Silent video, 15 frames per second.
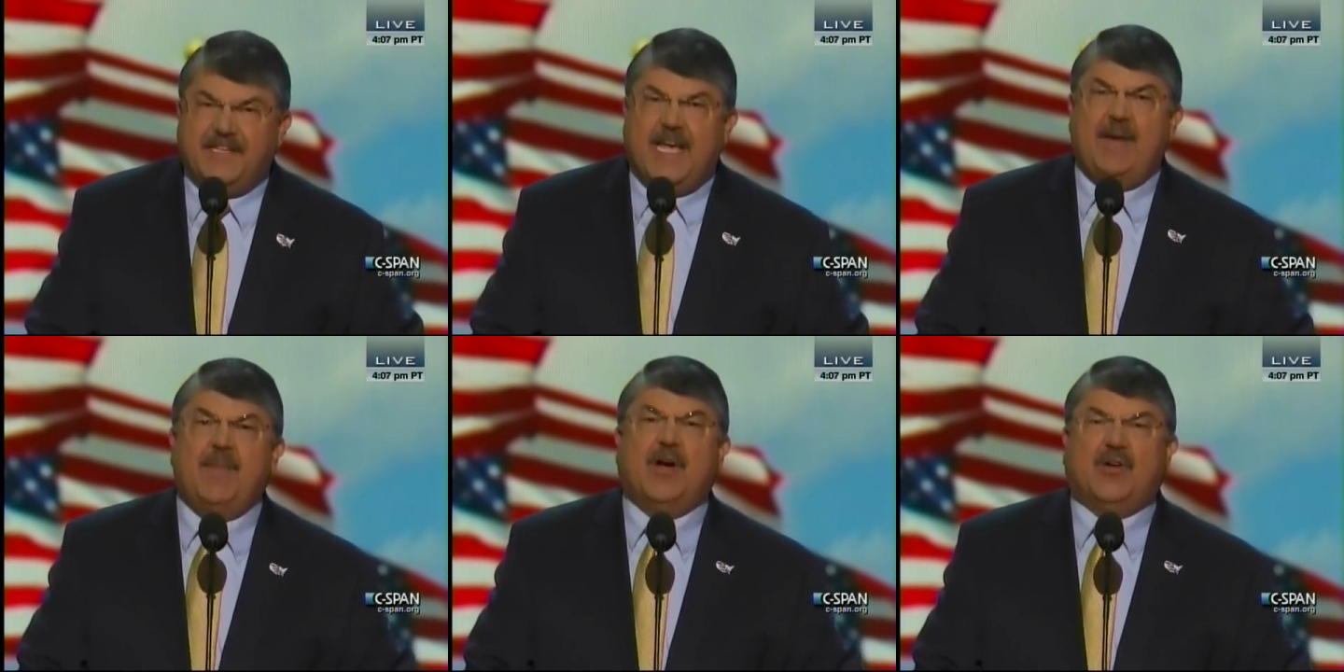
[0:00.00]

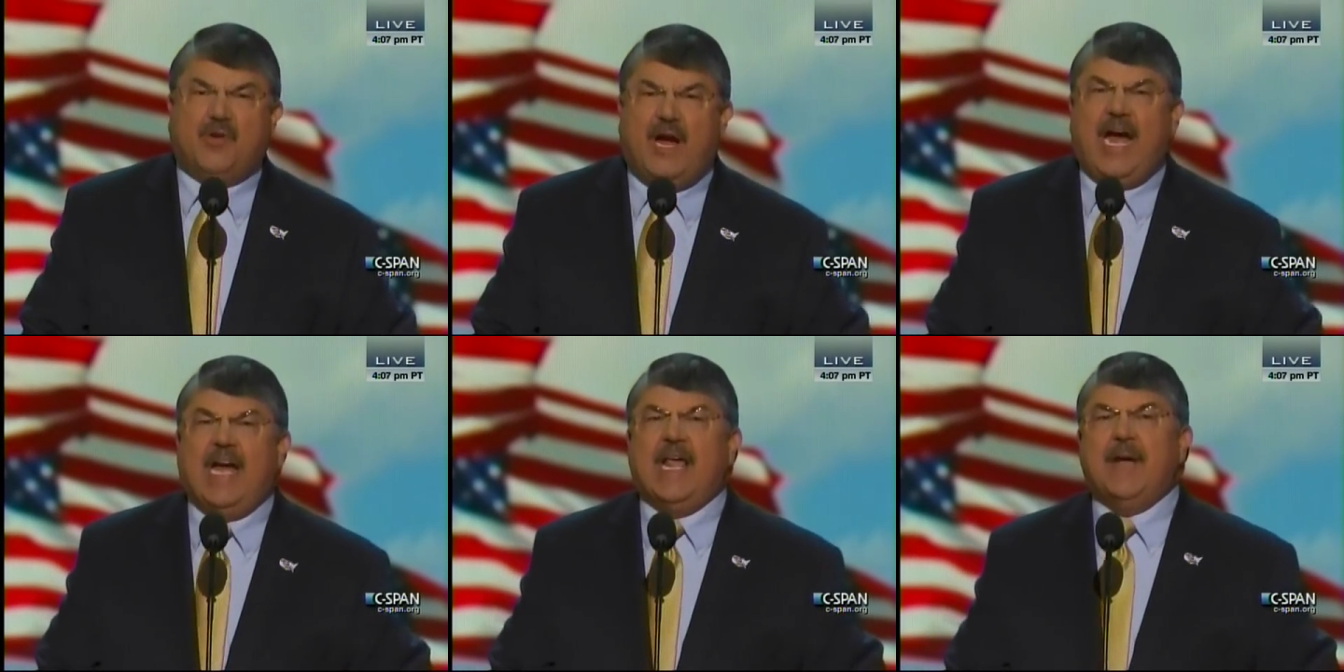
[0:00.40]

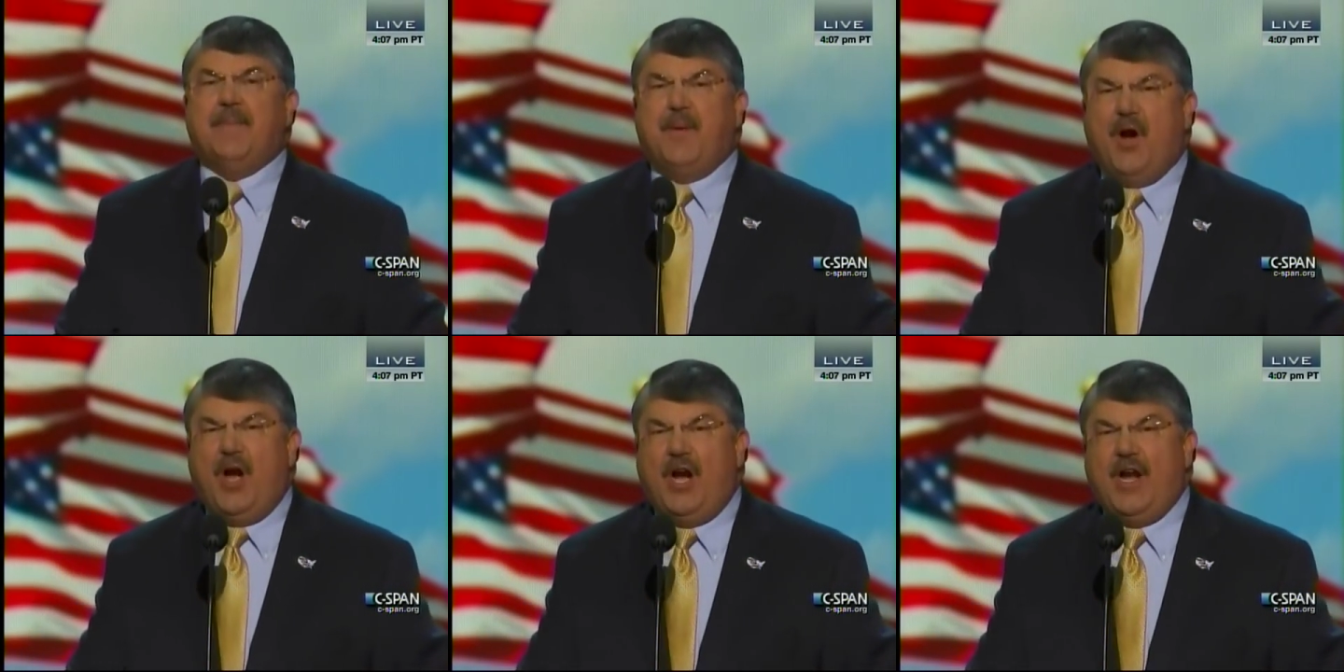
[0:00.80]
Democratic
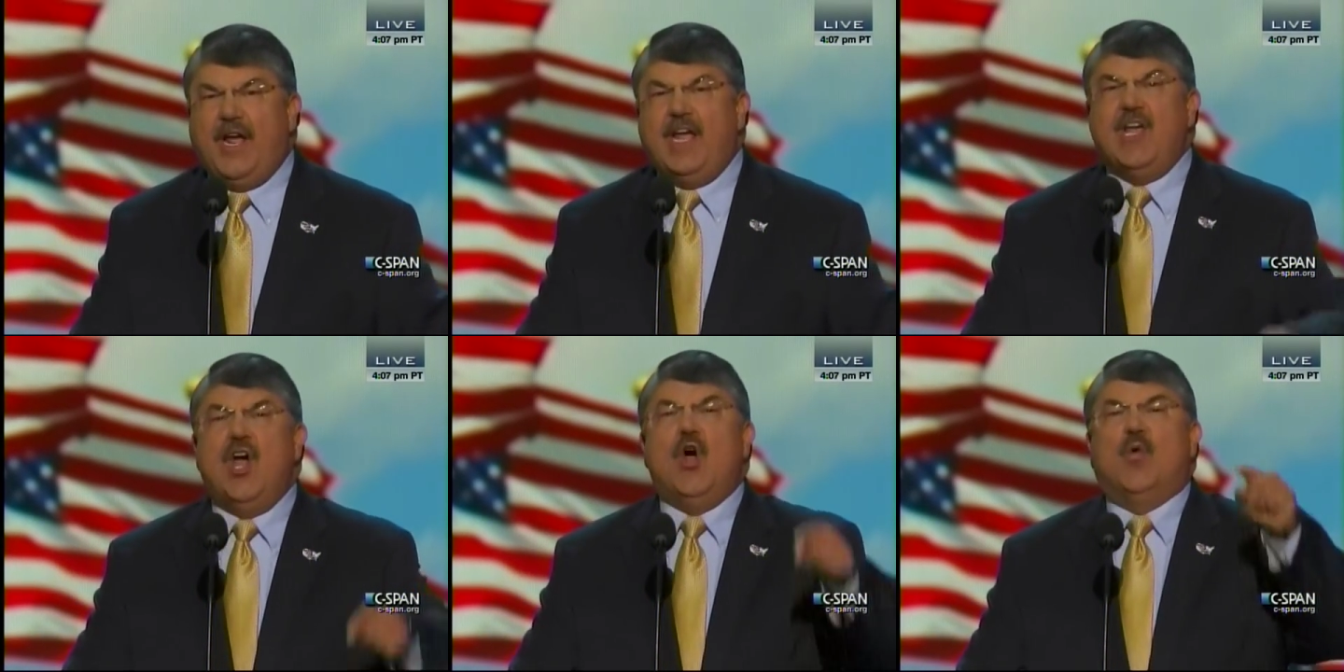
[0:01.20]

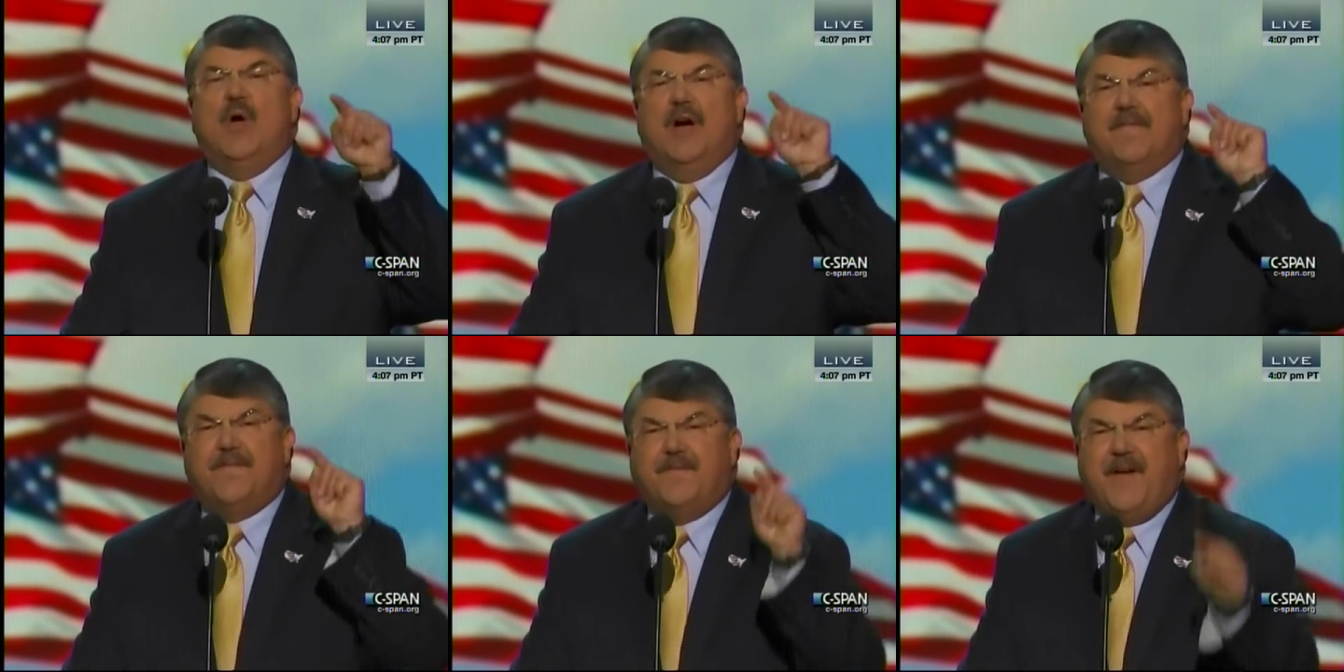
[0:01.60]
Party
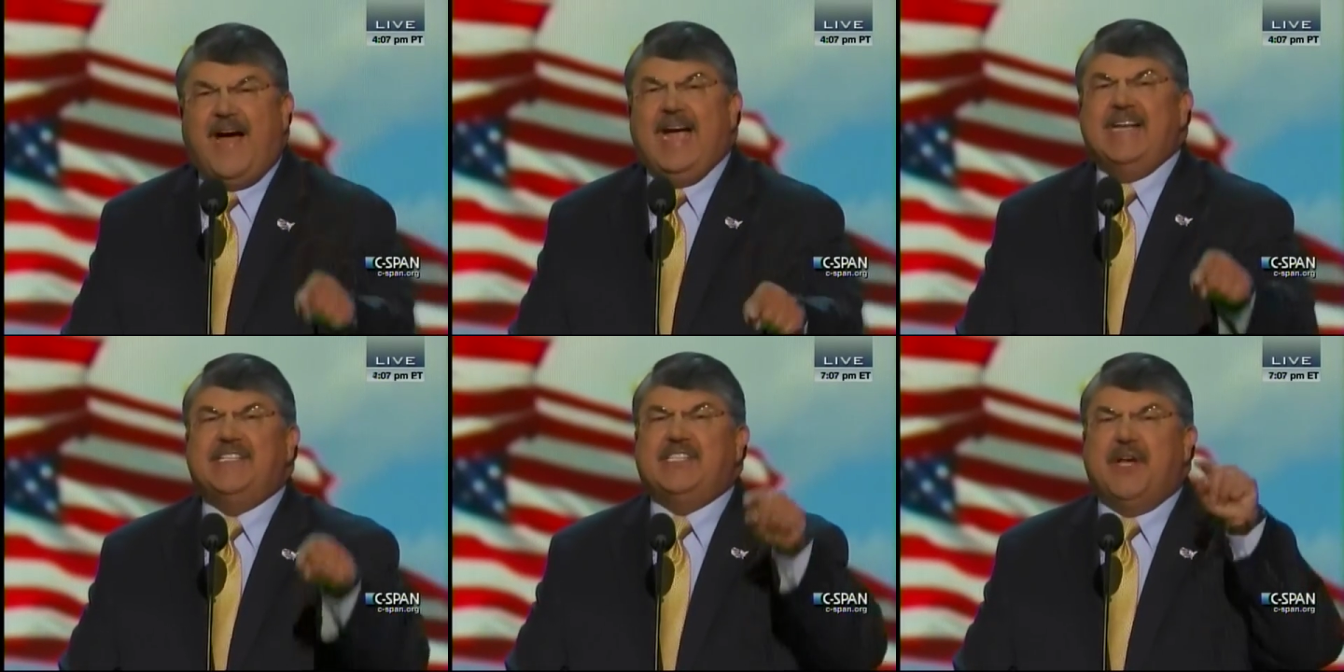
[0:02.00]
will
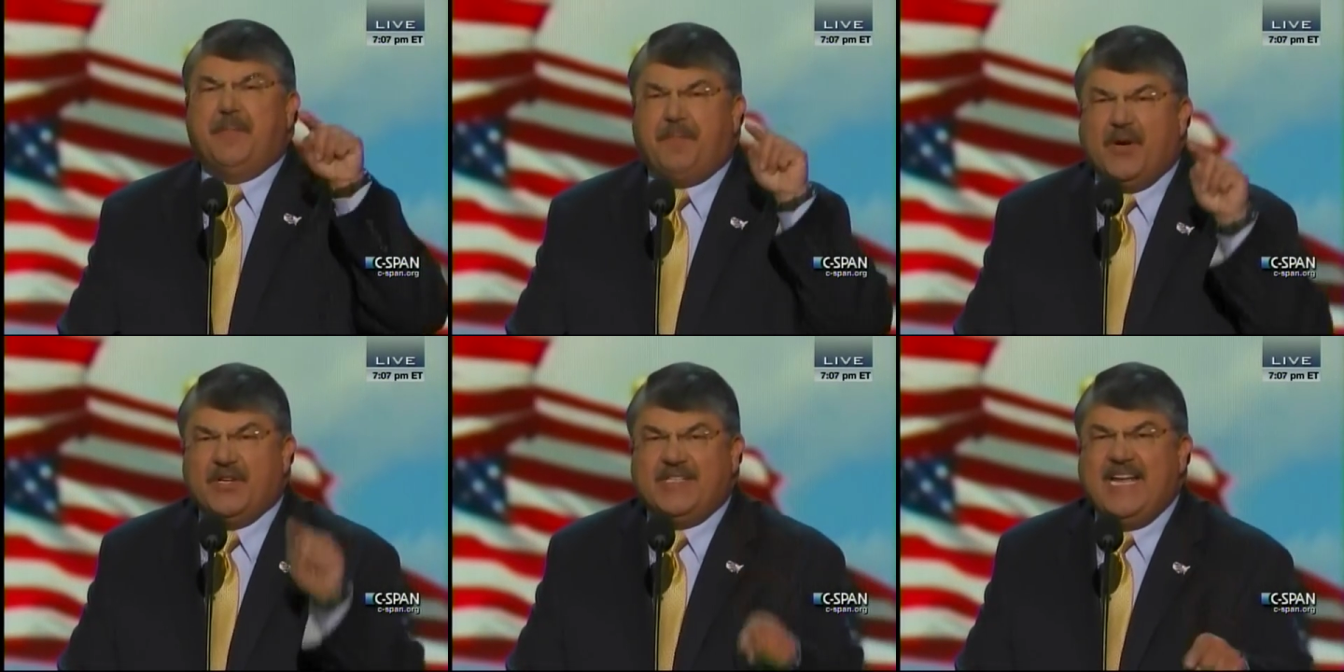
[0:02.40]
fight to
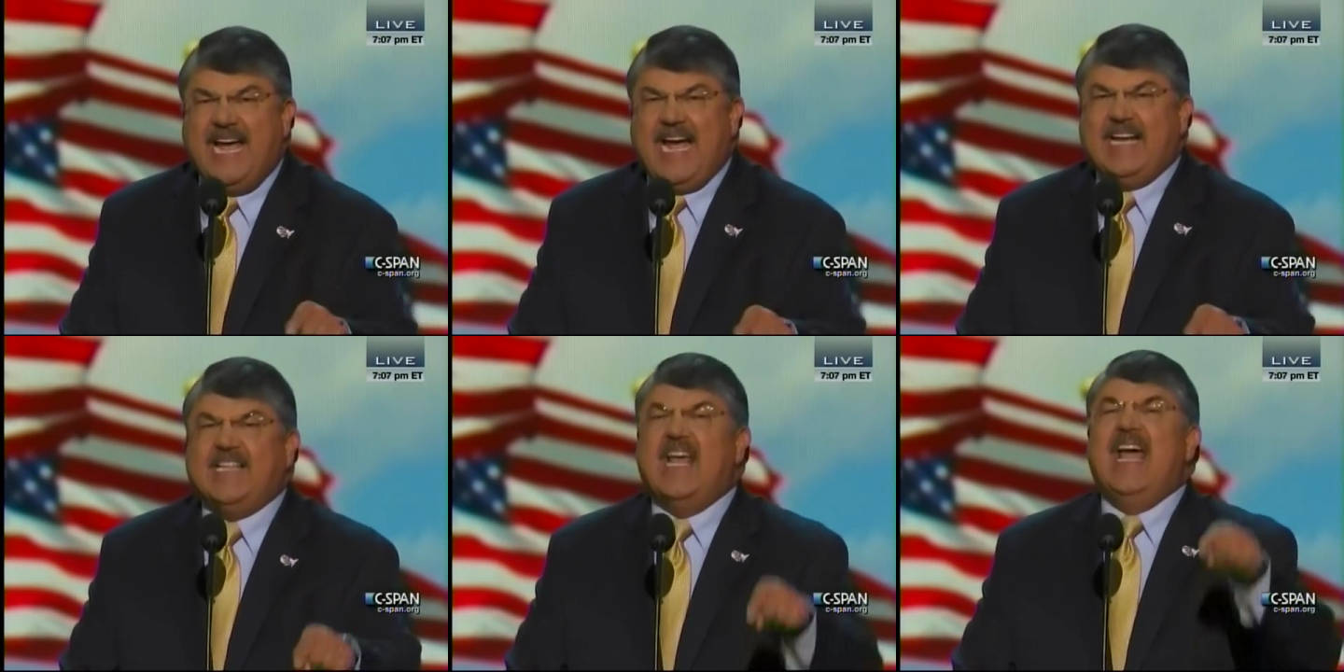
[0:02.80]

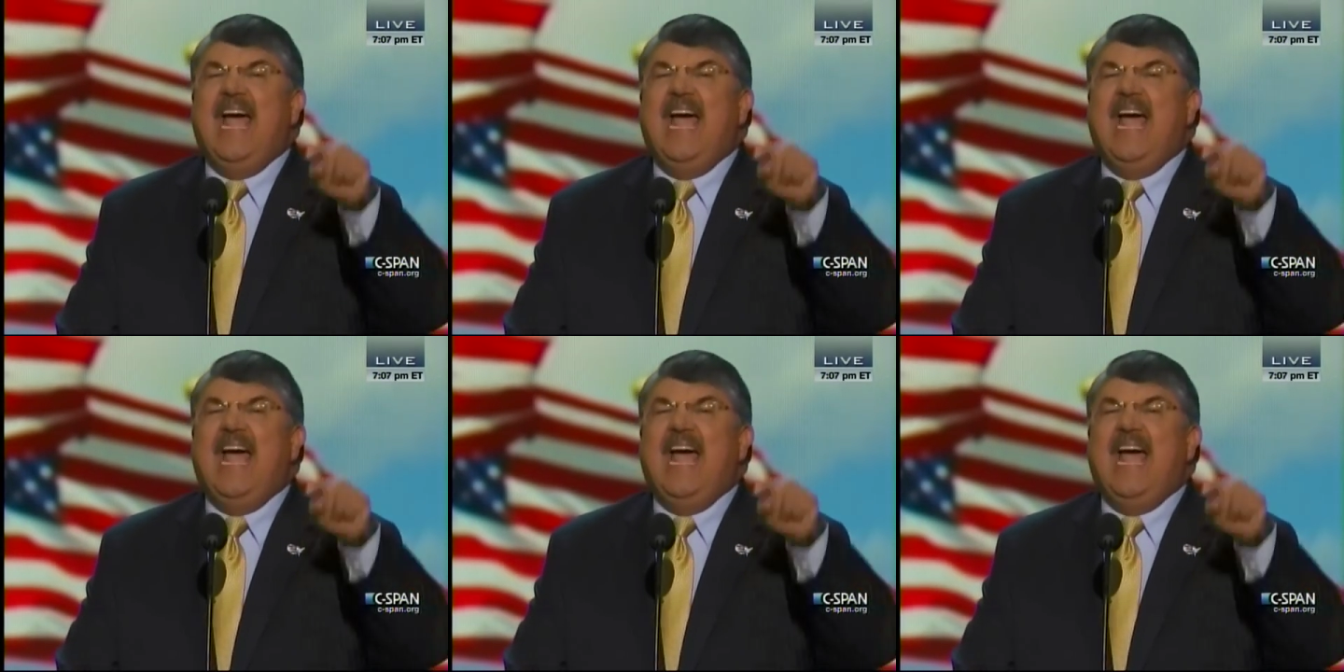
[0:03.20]
protect